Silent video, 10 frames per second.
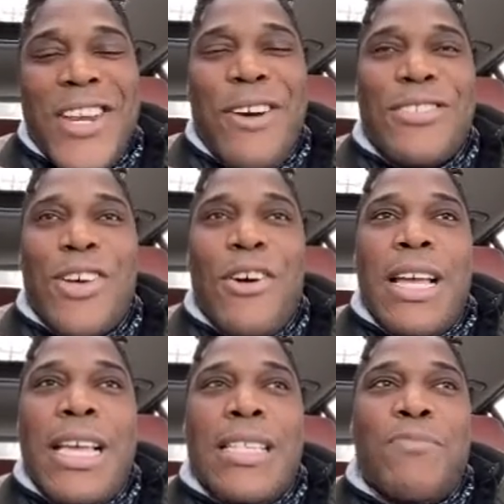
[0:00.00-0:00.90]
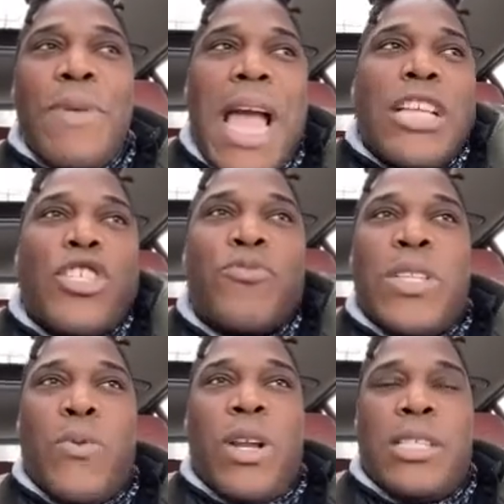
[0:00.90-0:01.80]
So I just
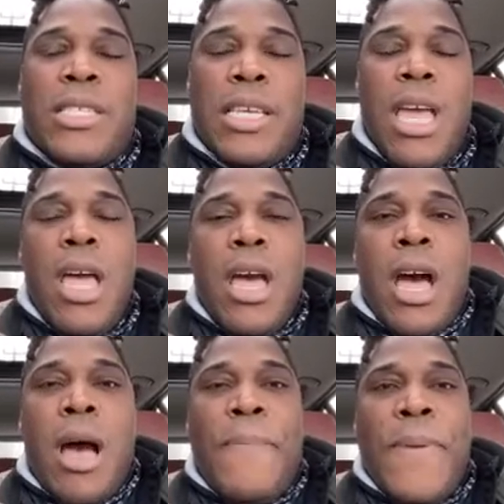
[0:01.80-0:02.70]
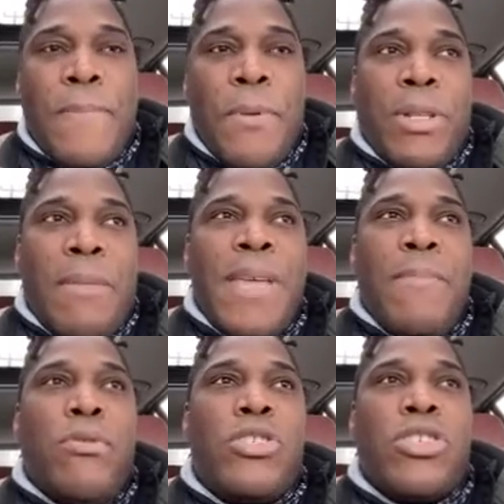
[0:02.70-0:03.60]
really want to see people and be
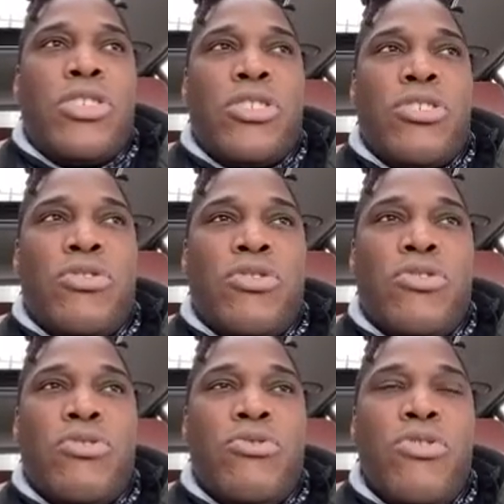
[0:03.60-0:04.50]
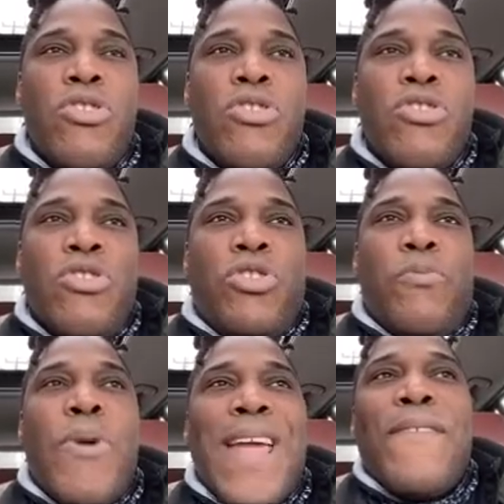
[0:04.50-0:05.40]
able to
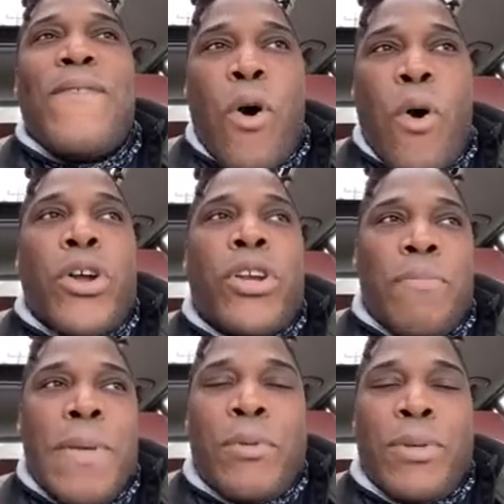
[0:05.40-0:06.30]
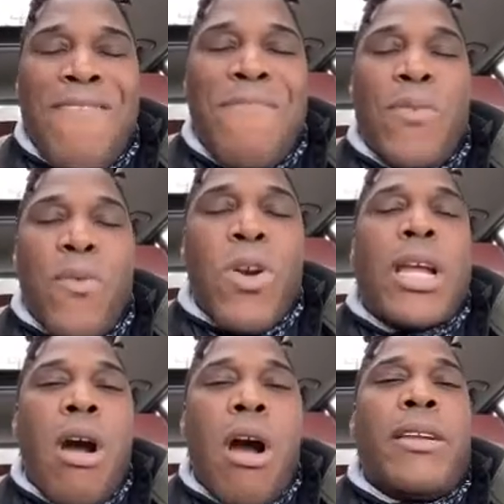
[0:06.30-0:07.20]
bring forward the people that have been
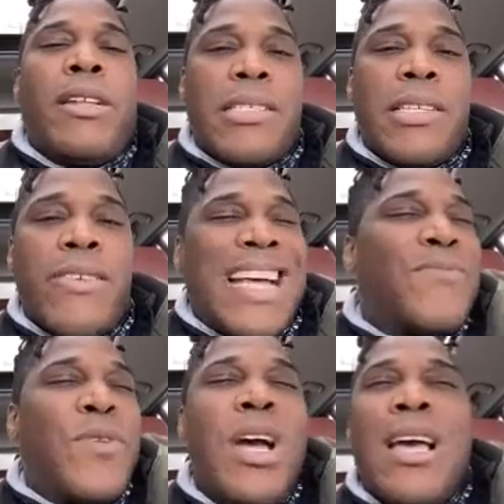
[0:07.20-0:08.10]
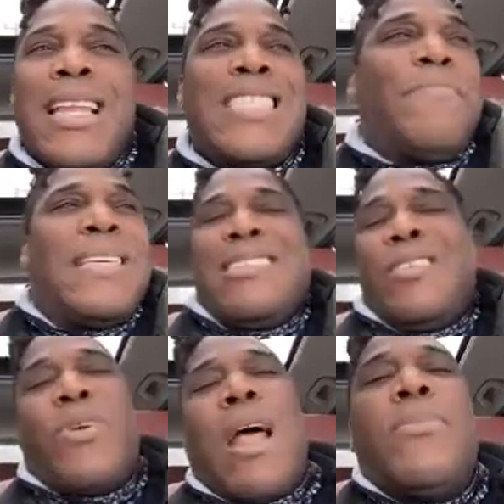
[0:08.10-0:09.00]
working hard this year. That's
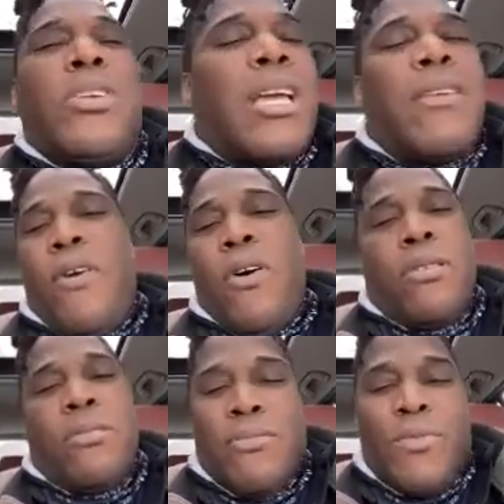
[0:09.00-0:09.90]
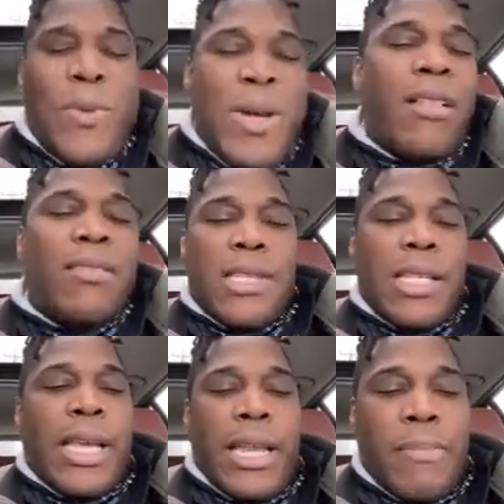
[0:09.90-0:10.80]
basically what I'm looking for, without
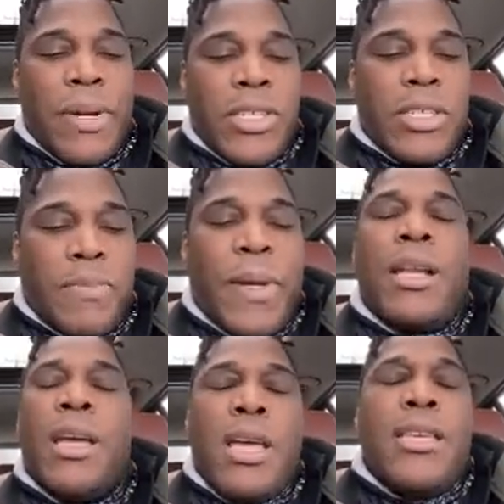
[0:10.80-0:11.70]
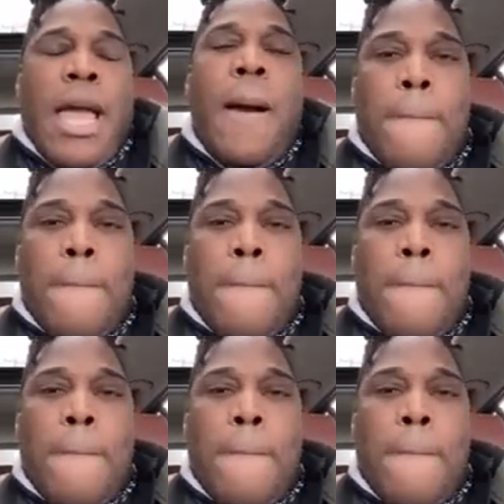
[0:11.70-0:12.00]
stealing any punches. But yeah.